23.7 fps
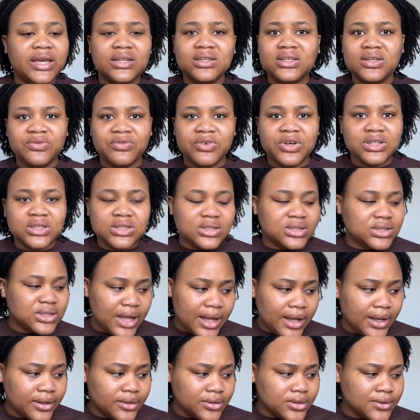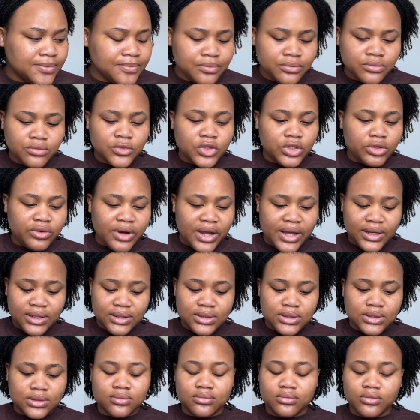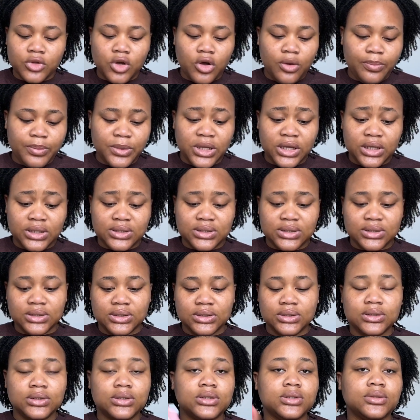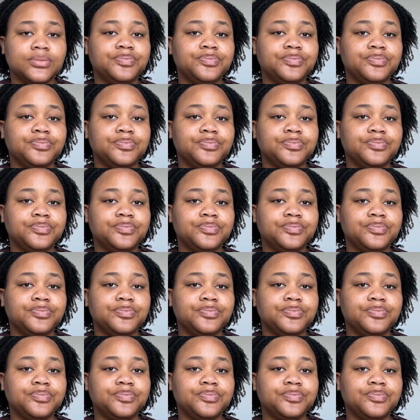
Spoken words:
Different styles, right? Up next is